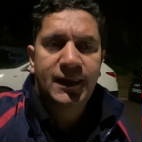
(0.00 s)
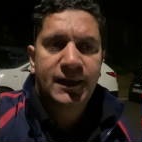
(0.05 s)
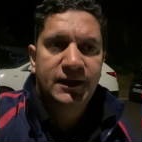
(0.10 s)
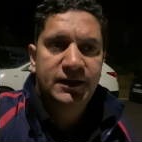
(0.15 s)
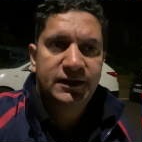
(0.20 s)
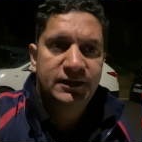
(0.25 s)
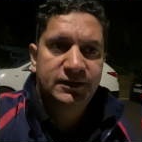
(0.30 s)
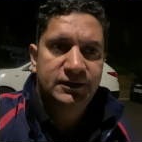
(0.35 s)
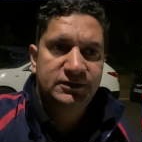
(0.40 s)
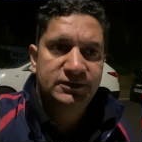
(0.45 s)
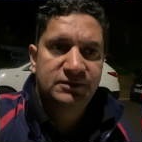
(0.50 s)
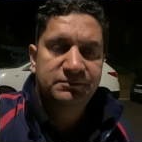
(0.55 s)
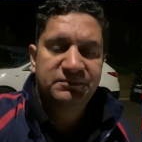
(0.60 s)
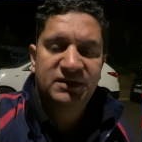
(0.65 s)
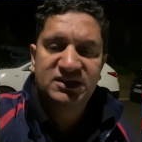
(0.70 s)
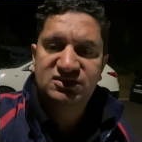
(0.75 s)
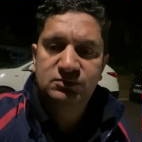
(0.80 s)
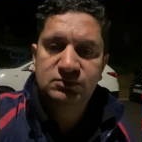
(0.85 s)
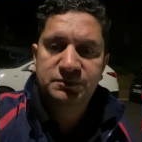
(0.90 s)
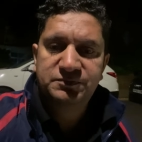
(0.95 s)
uh, the
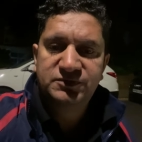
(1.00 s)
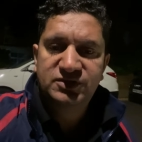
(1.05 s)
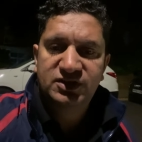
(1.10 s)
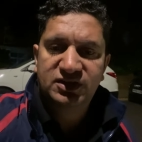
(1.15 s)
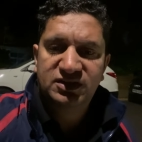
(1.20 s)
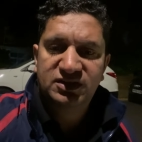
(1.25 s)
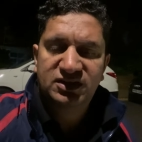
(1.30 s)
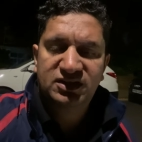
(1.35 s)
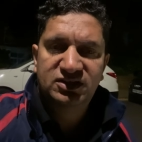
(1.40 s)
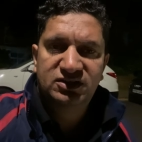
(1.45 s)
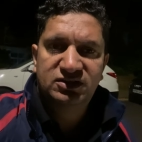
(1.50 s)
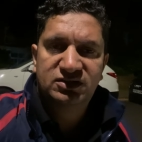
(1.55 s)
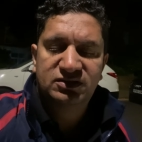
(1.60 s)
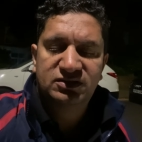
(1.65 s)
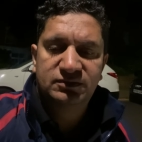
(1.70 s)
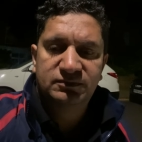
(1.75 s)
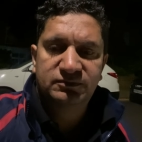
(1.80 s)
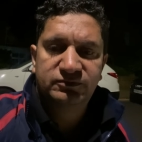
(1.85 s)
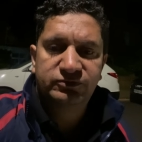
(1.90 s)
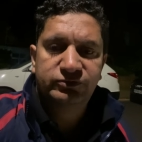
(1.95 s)
maximum journeys
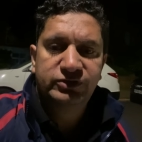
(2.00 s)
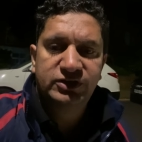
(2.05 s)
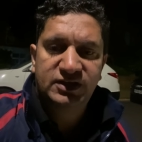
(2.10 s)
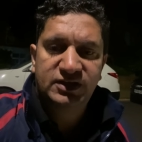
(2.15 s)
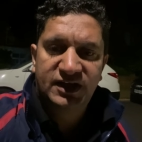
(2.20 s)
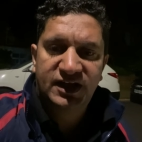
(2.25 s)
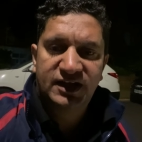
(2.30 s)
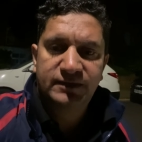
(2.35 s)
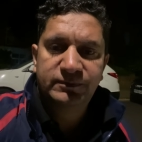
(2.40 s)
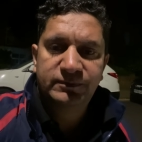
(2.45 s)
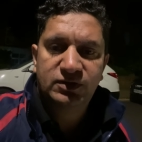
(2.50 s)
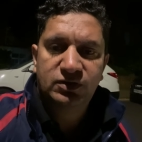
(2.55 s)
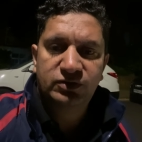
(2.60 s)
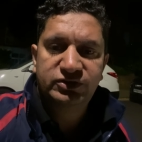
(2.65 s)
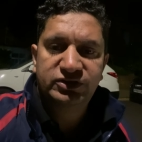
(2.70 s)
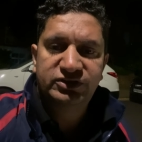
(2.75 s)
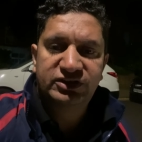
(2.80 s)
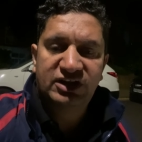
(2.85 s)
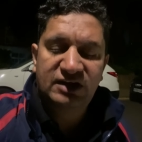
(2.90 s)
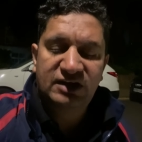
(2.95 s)
um, we can because
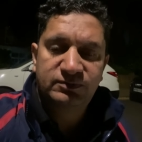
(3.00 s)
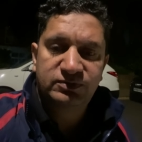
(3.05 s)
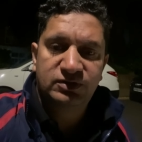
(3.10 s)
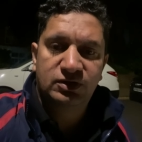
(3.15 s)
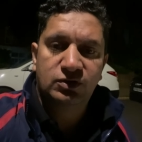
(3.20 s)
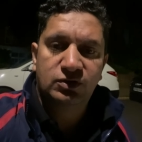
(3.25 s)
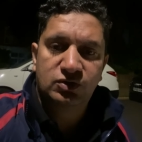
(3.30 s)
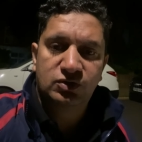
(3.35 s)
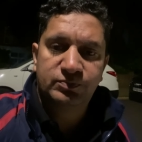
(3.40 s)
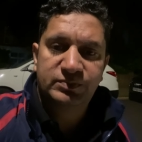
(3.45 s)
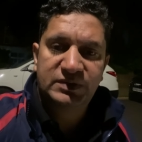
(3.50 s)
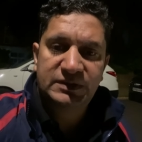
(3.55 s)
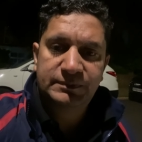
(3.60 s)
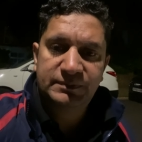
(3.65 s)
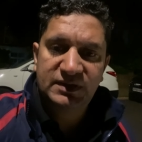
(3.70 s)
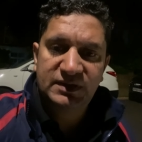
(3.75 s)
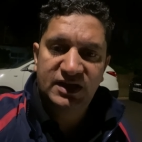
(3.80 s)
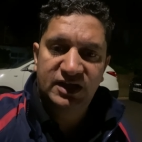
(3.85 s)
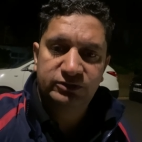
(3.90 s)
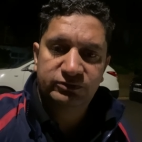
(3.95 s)
it helps a lot of
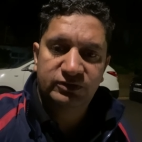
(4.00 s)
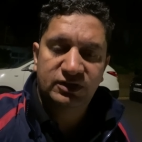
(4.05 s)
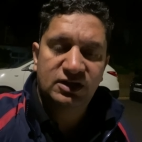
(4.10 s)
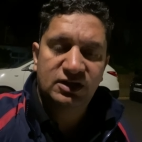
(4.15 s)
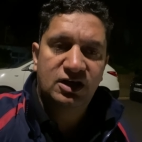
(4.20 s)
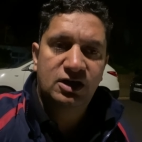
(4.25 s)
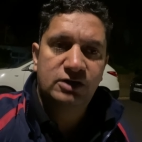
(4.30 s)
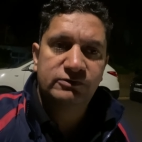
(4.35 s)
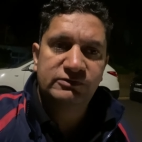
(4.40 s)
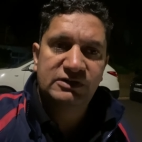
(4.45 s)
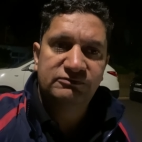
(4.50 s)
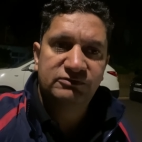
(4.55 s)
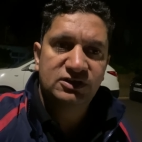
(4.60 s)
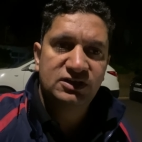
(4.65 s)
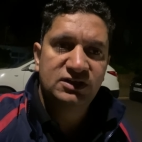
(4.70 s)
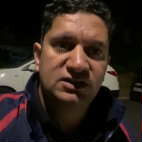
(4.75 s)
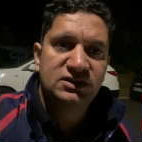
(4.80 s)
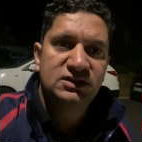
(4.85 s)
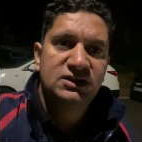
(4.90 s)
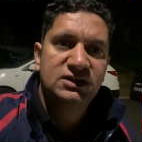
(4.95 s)
people as well
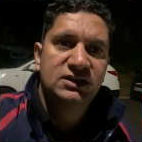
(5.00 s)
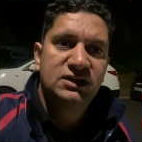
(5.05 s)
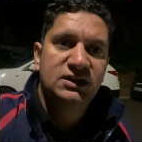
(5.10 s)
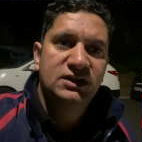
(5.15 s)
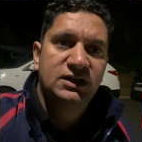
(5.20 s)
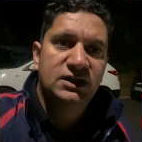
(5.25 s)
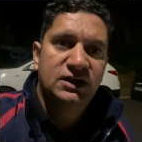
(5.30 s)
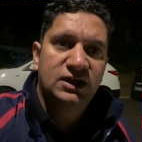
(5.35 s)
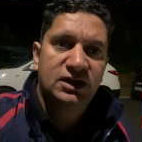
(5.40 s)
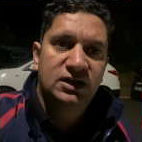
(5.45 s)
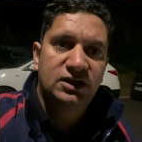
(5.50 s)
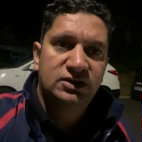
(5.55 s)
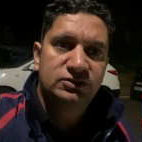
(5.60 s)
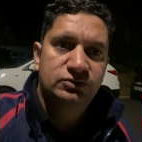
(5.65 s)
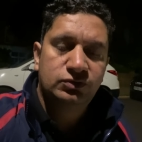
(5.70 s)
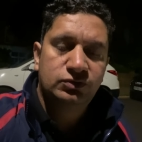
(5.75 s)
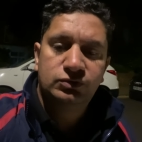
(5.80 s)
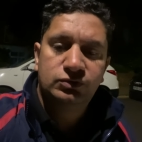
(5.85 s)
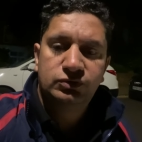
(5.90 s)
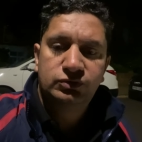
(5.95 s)
however uh,
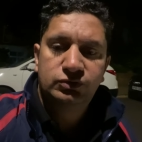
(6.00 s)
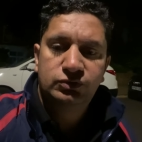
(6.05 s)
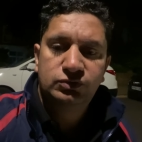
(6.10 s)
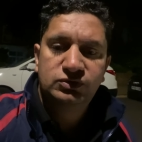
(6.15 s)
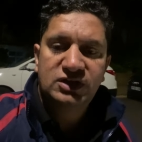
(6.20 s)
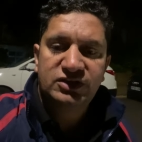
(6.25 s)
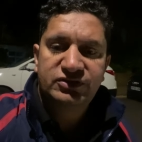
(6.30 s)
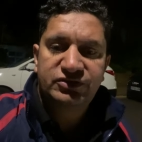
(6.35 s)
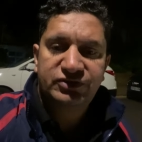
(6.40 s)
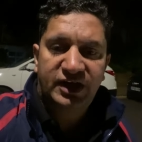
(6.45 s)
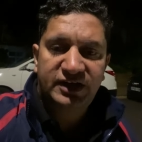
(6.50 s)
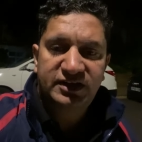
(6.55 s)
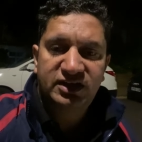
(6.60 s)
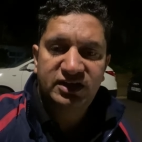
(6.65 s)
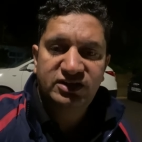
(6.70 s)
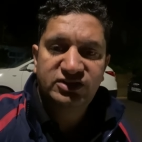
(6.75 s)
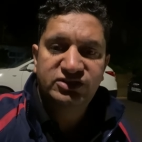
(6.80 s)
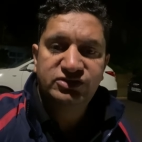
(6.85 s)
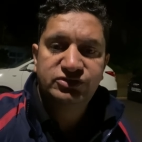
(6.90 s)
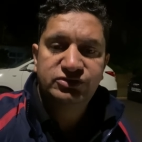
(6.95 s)
to do the
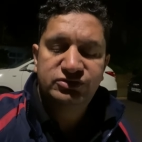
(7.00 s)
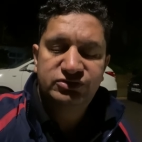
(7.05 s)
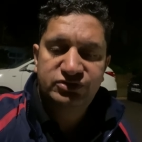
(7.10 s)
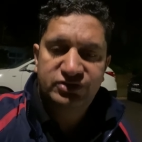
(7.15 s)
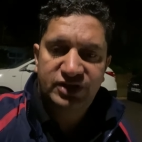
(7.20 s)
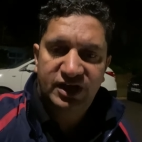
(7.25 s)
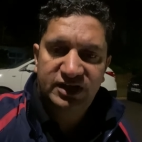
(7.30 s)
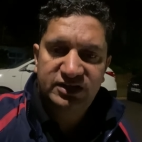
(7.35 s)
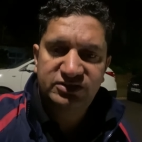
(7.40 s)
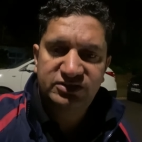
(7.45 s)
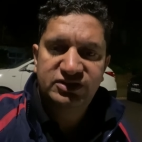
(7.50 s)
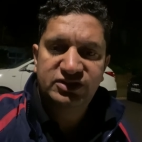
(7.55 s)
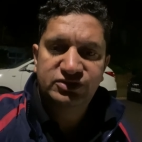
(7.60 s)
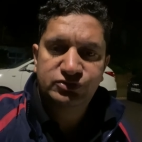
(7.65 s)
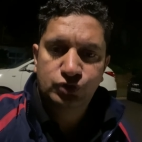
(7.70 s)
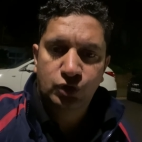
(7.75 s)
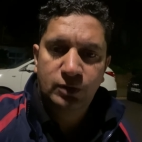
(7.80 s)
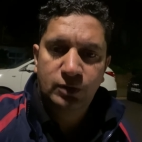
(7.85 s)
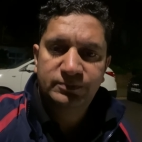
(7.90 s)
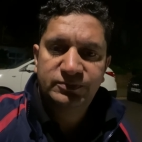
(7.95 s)
strategic strategic
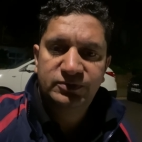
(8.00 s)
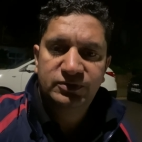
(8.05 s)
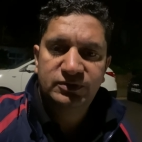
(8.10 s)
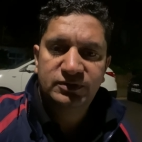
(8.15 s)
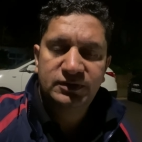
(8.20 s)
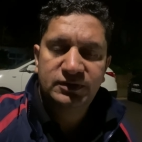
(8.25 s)
jobs